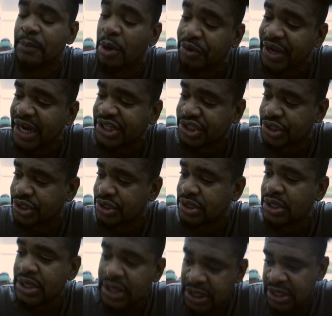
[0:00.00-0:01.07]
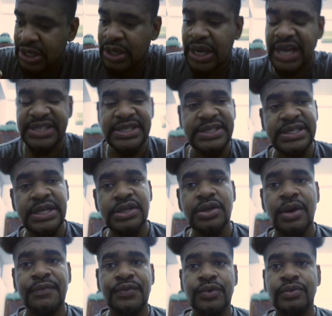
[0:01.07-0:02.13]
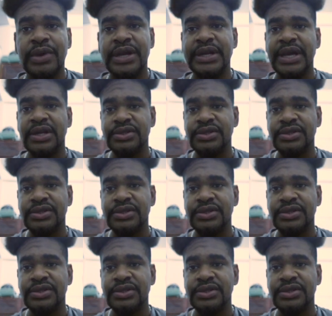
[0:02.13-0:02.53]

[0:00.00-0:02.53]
more reactions as they tend to come through right there.